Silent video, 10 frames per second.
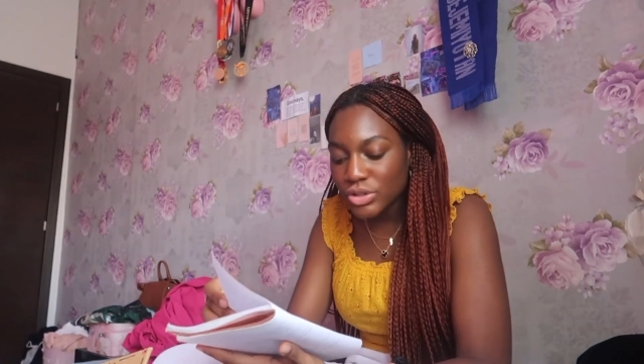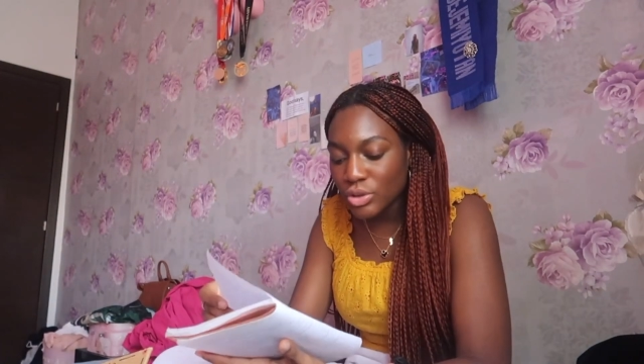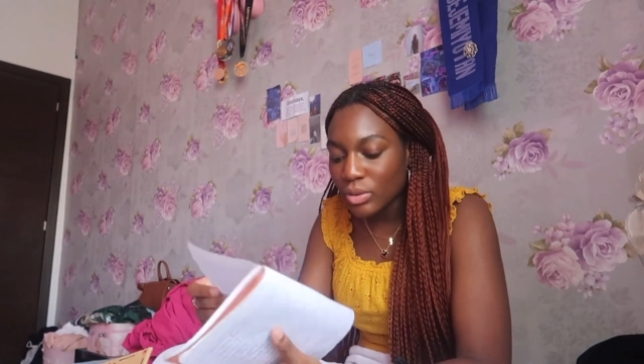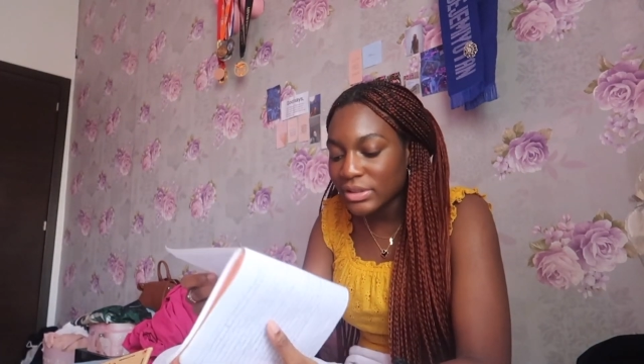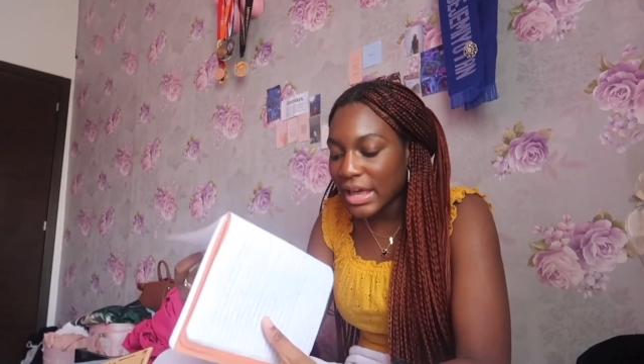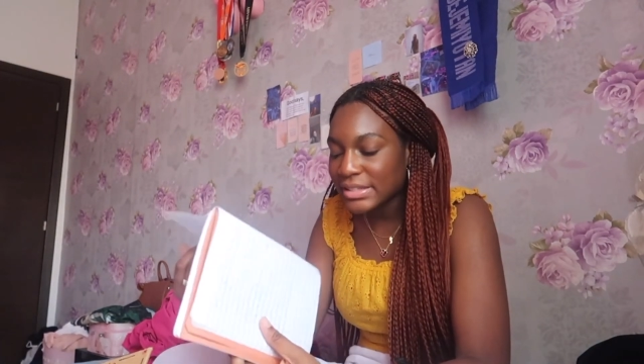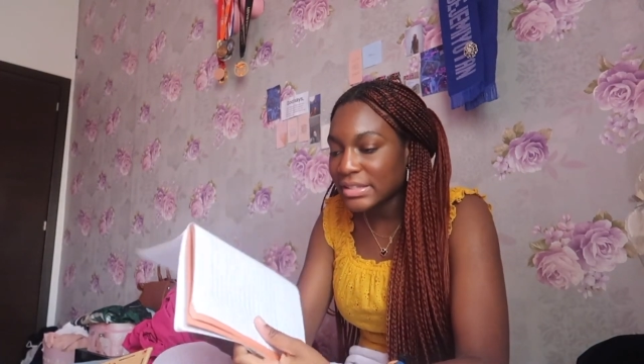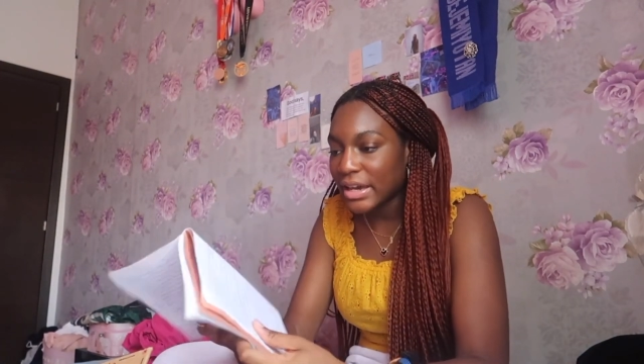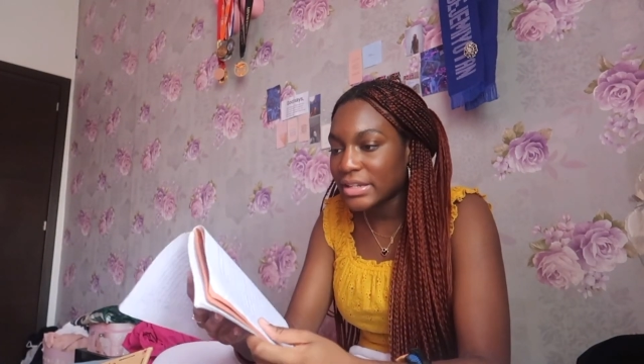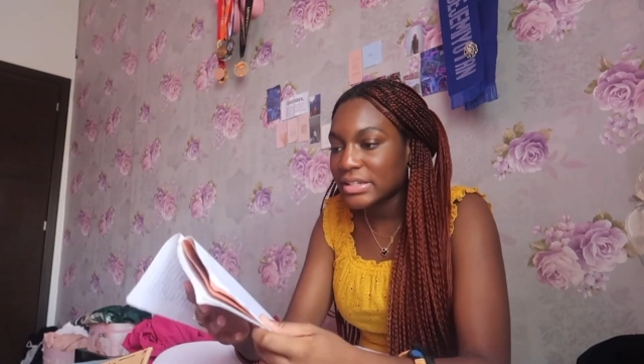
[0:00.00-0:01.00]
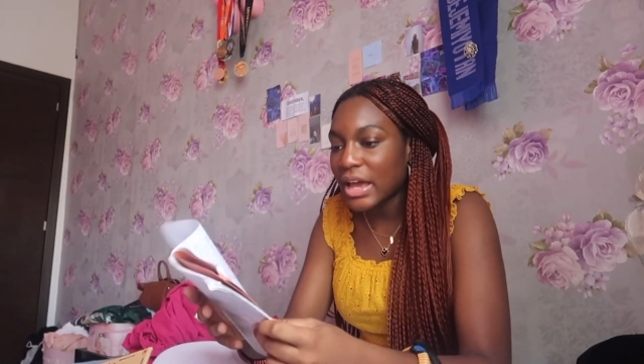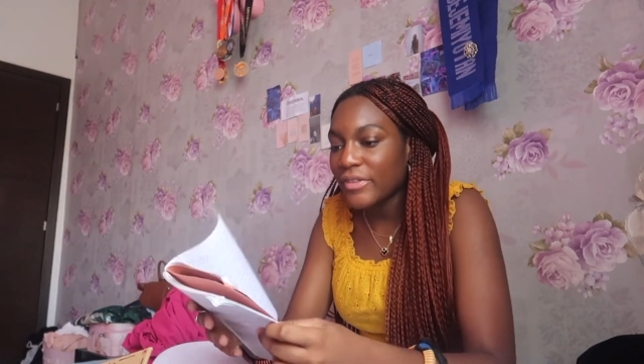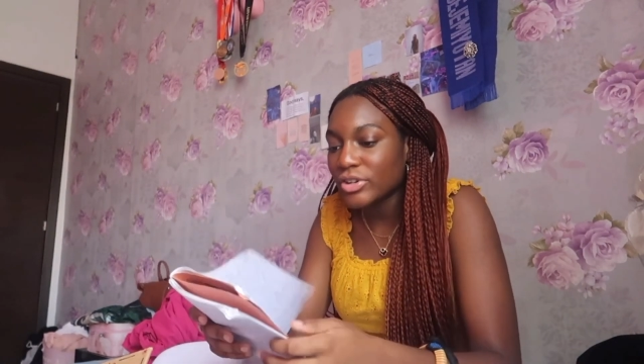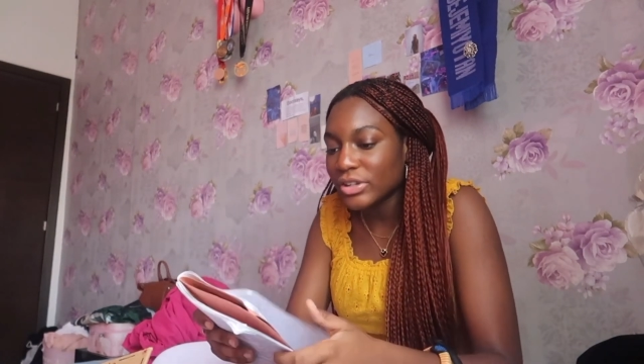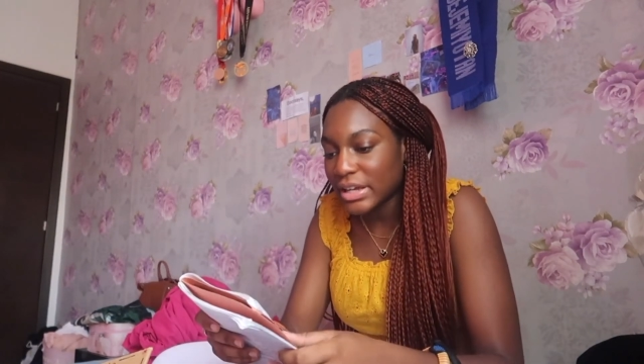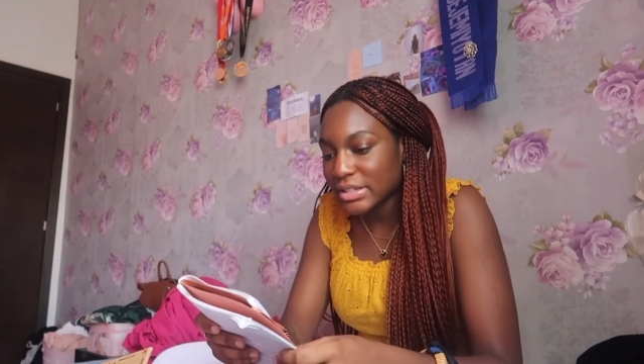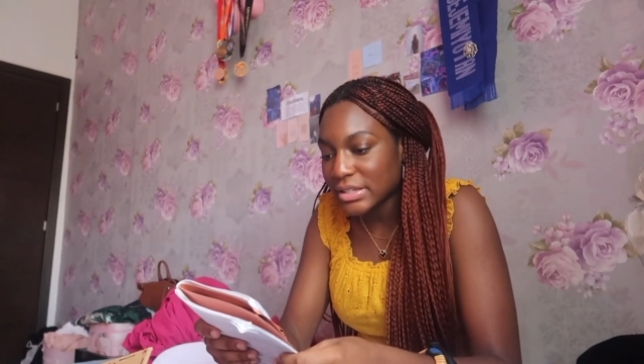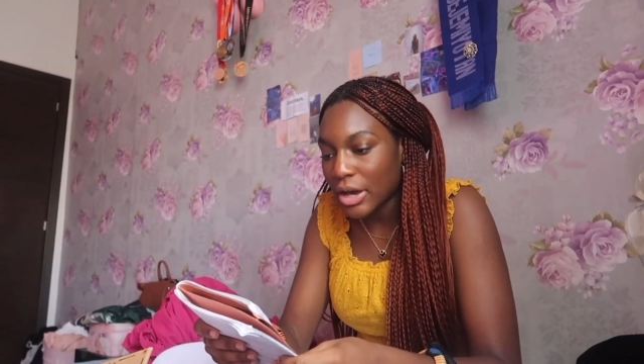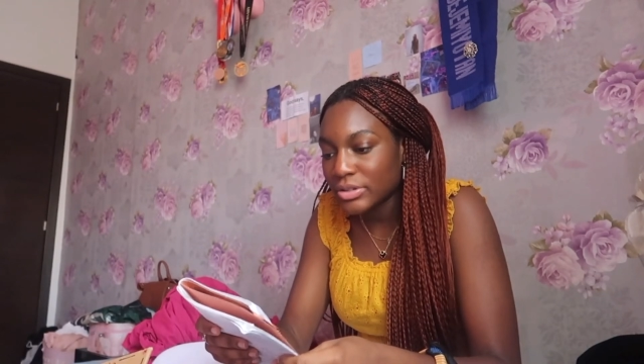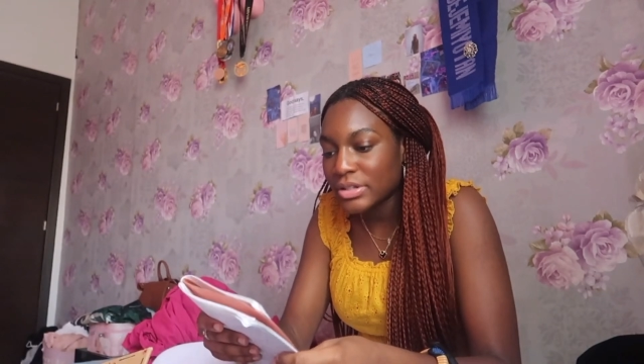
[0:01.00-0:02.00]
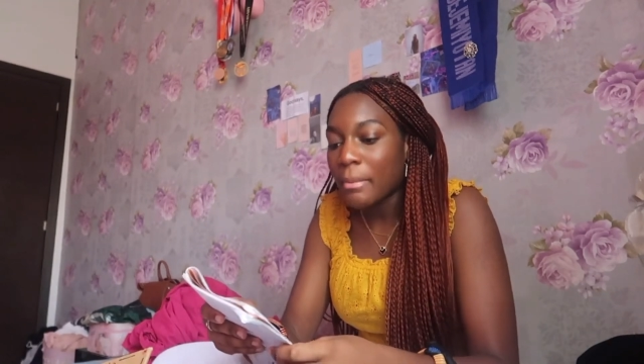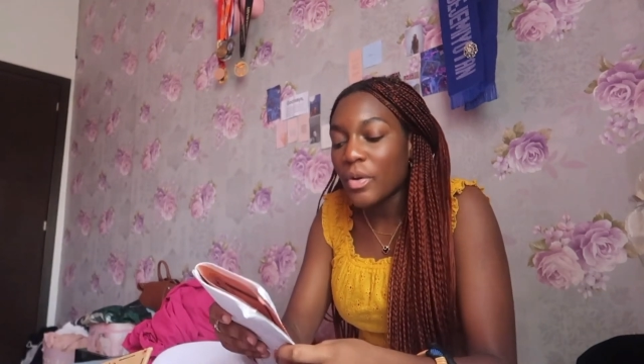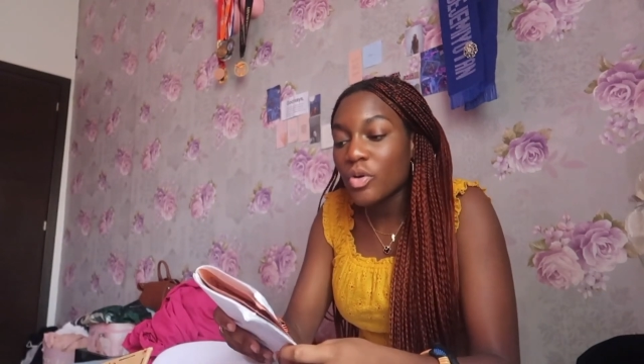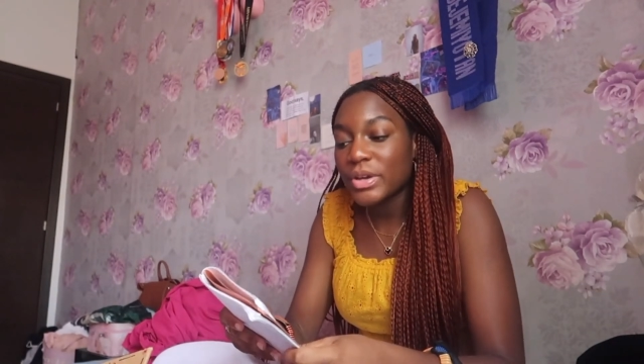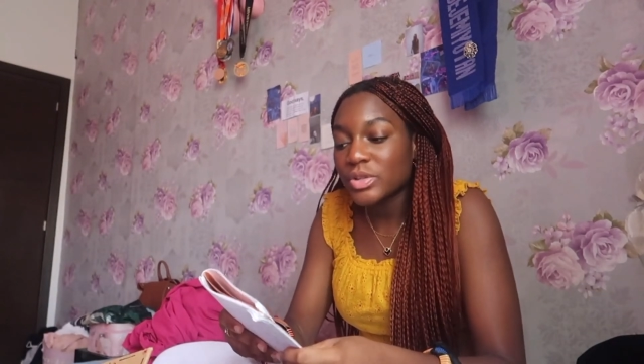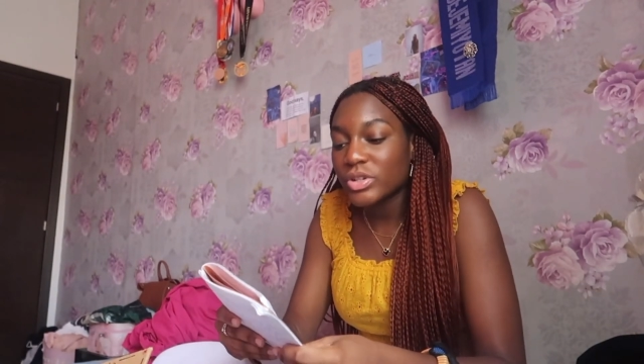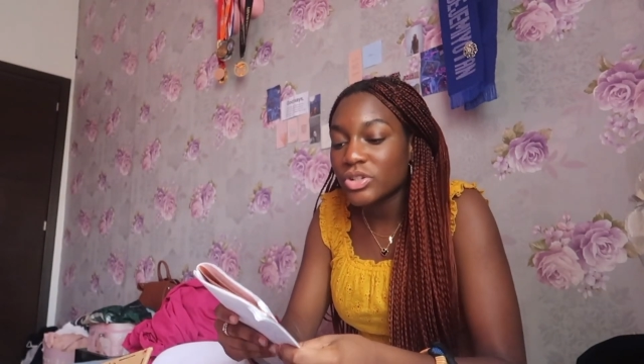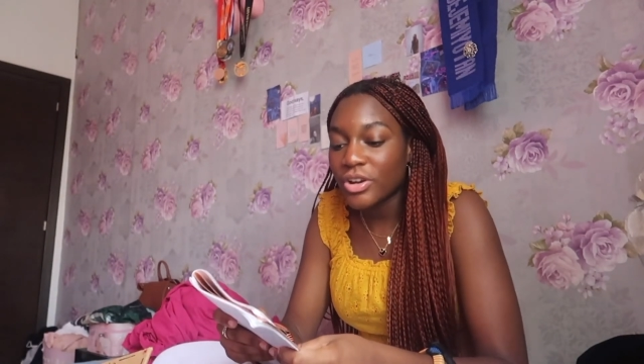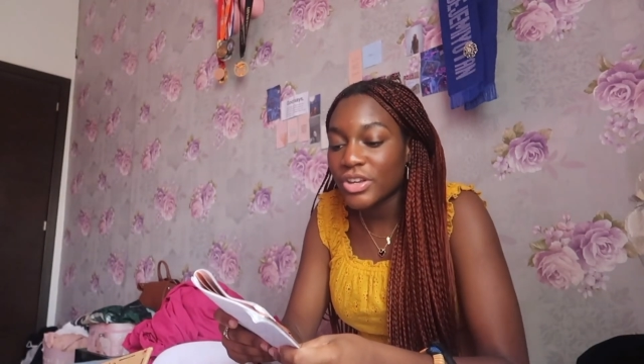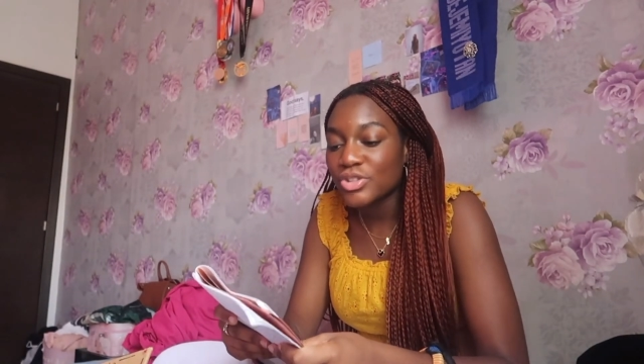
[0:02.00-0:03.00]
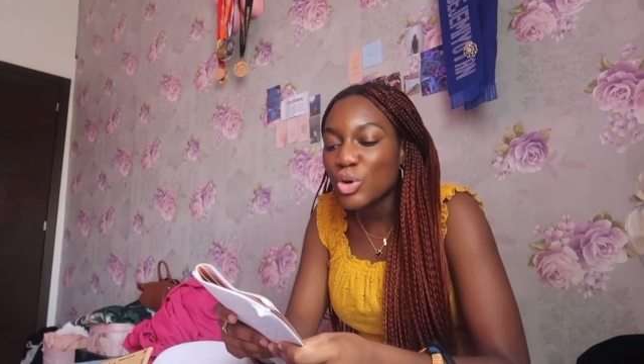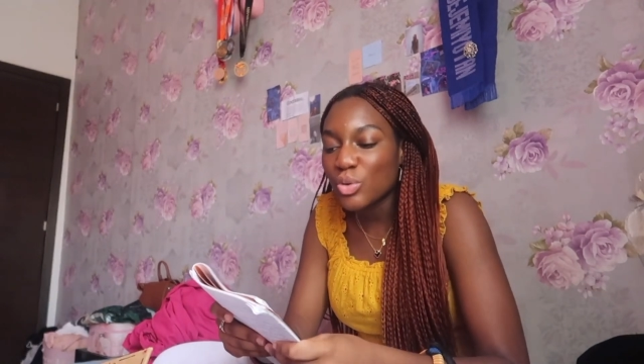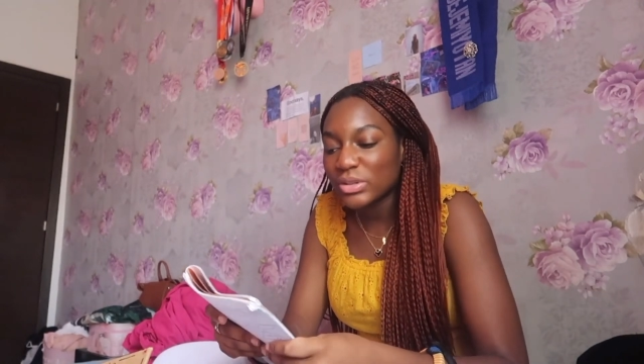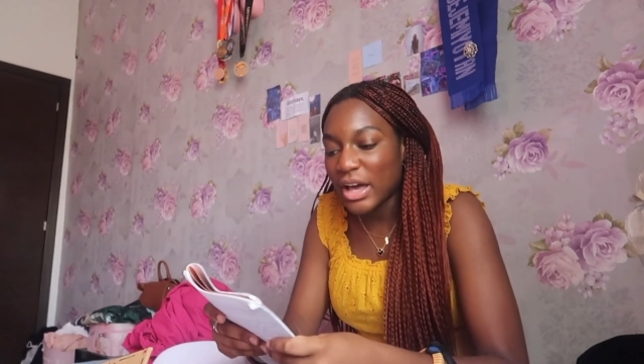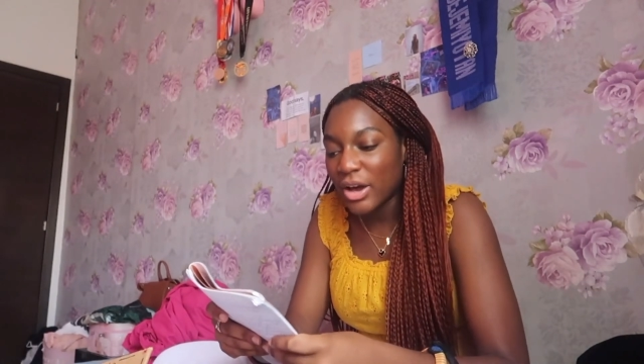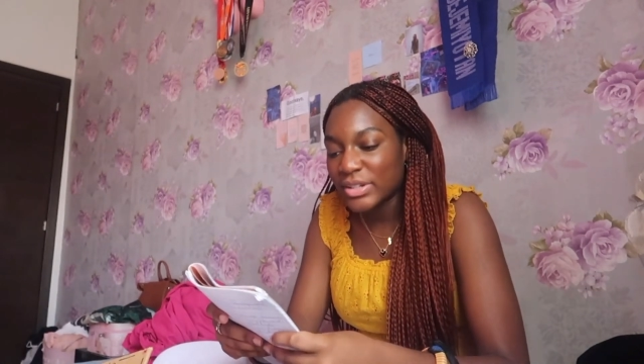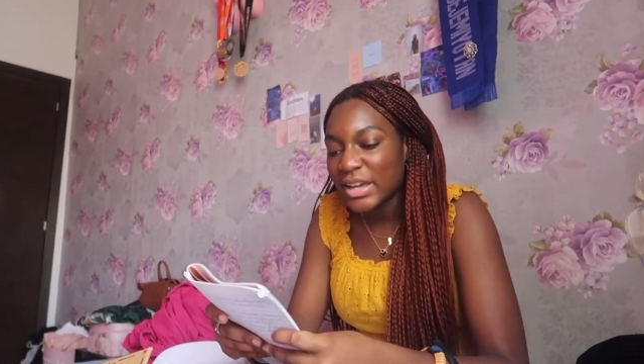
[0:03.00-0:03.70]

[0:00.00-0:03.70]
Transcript: Also, last night after lights out, my roommates were talking so loud